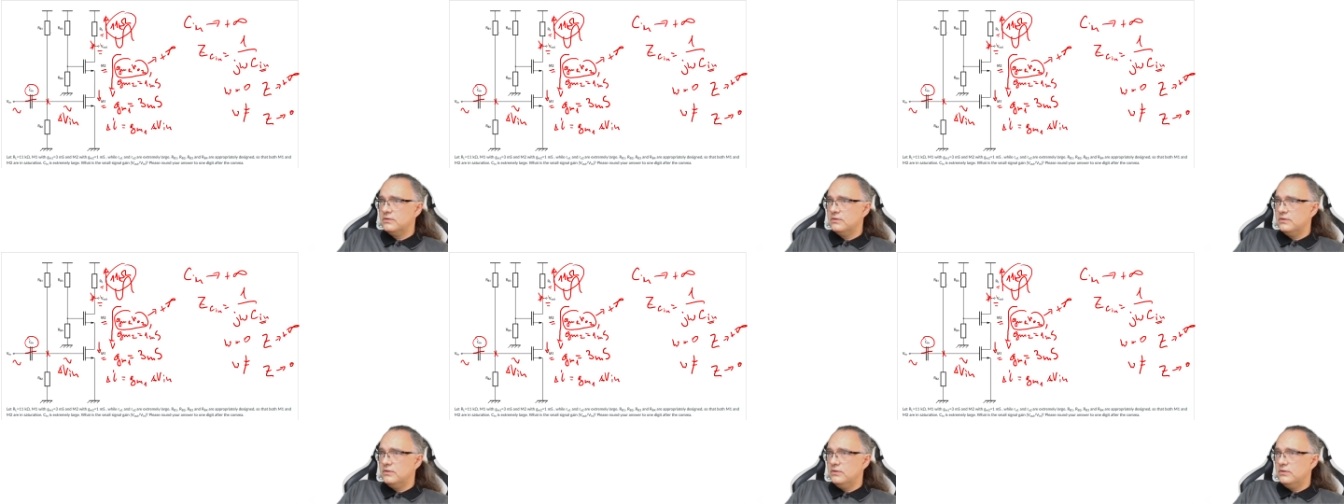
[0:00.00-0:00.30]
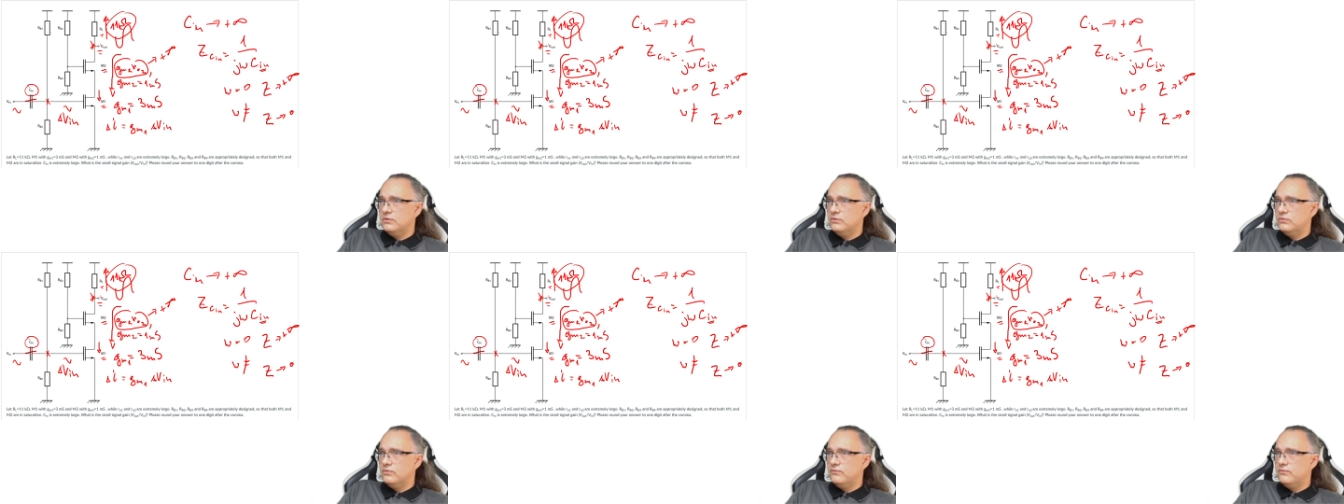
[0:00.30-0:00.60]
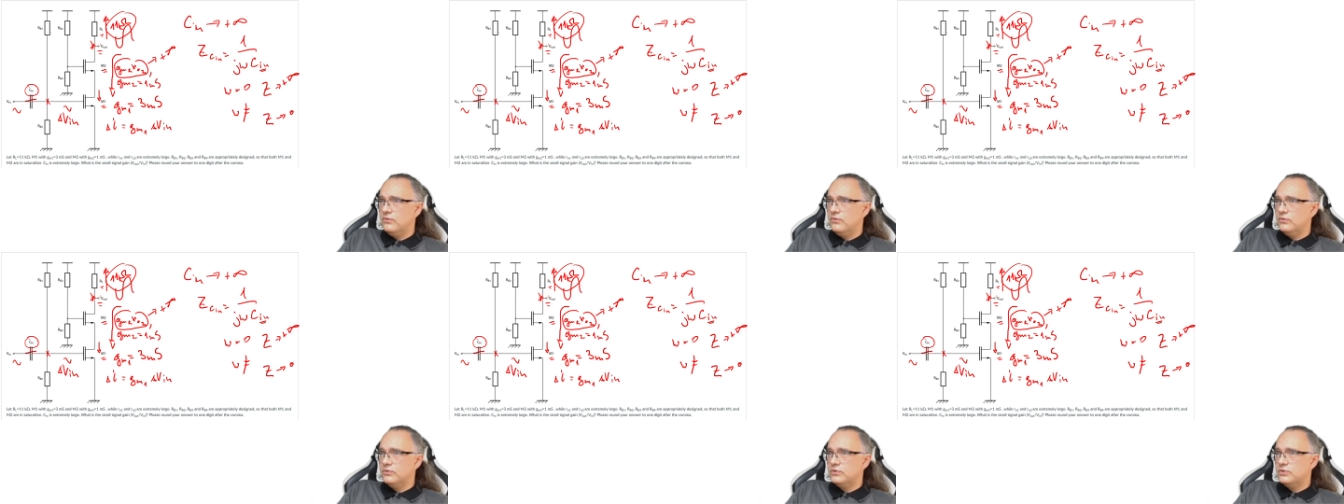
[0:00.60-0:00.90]
into
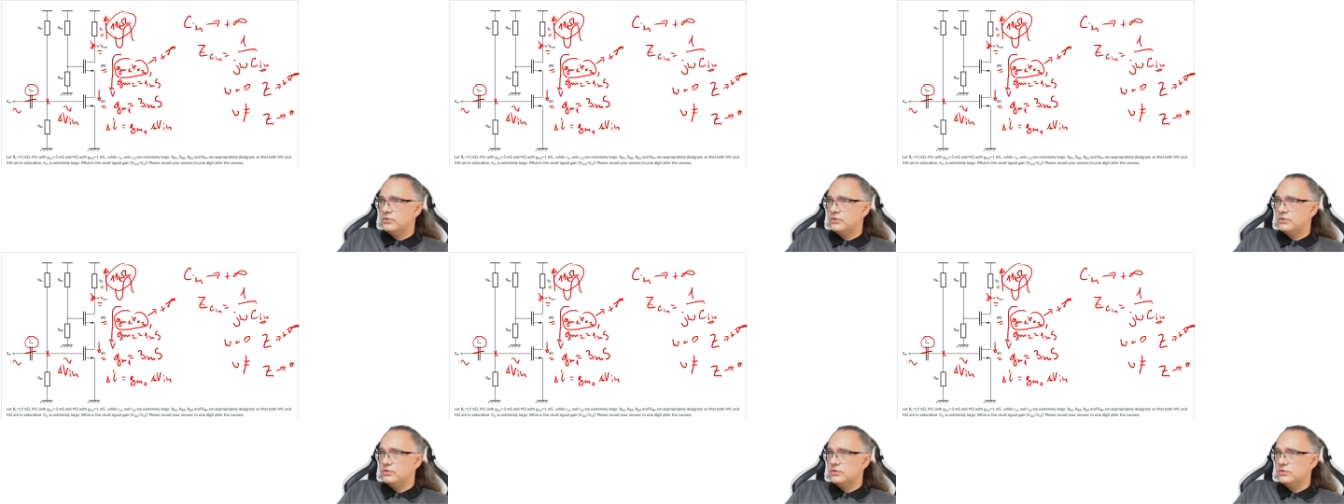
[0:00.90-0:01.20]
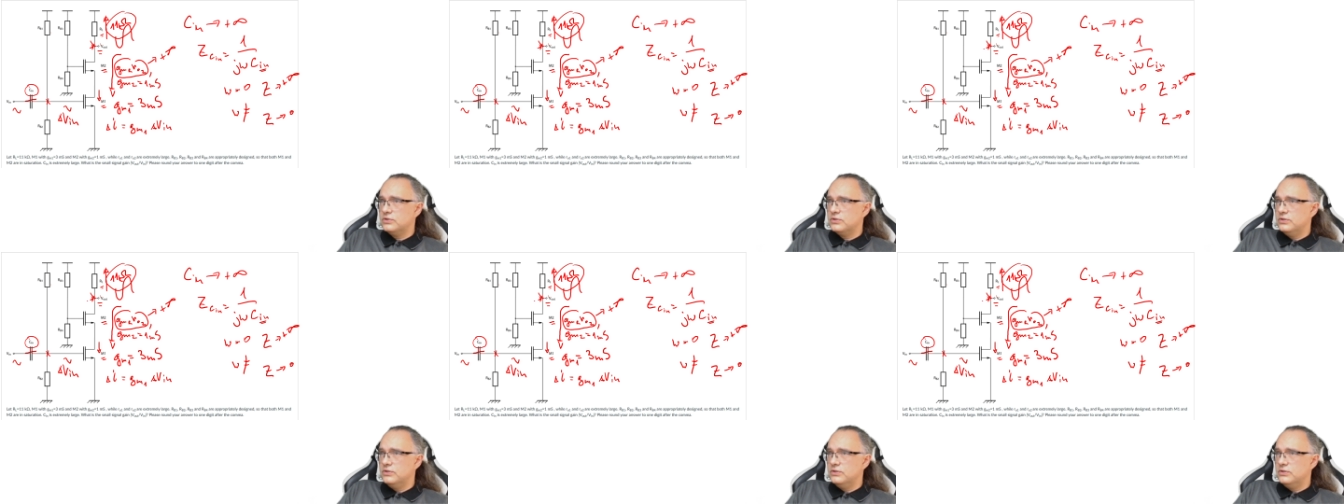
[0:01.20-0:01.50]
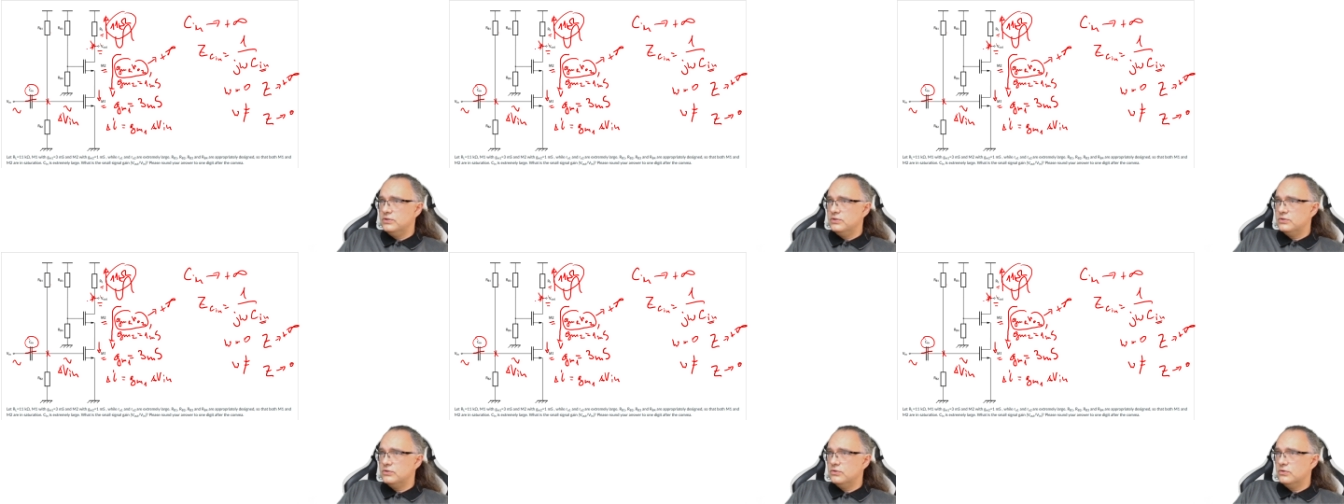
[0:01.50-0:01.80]
voltage in
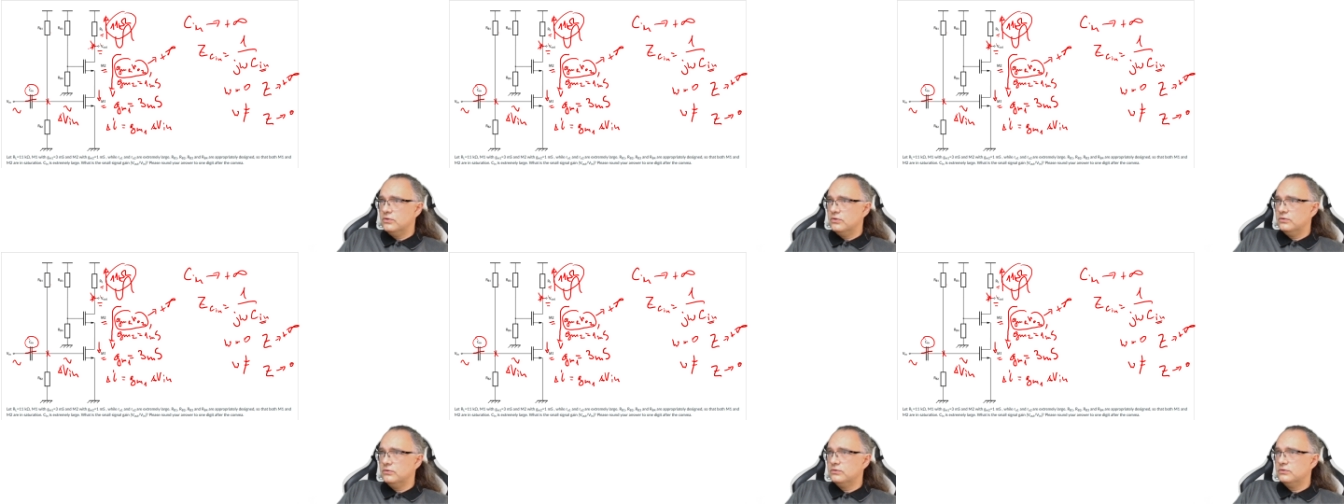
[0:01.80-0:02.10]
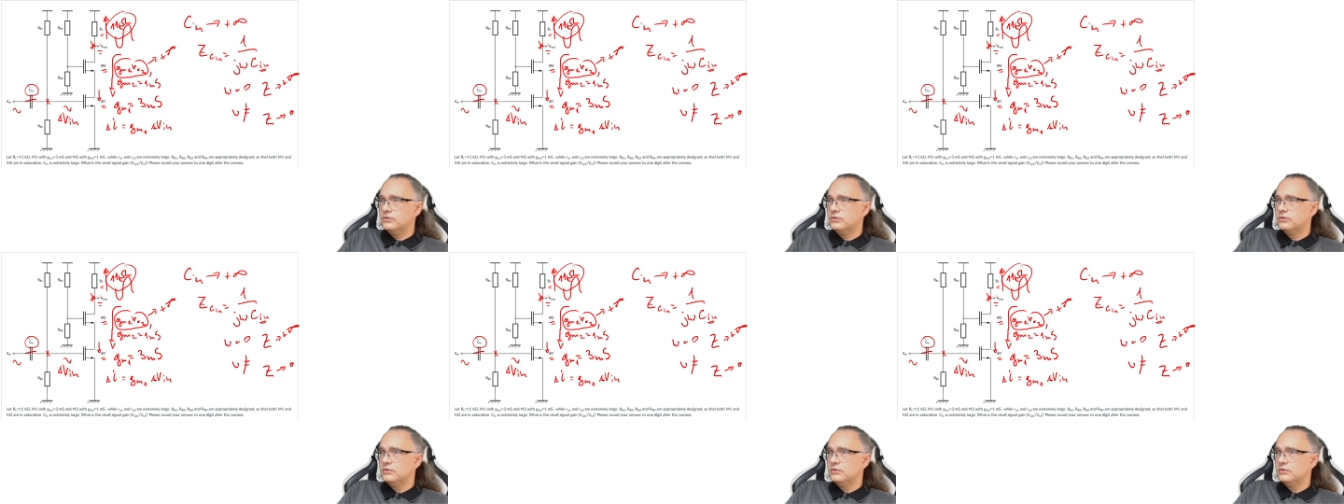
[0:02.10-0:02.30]
this node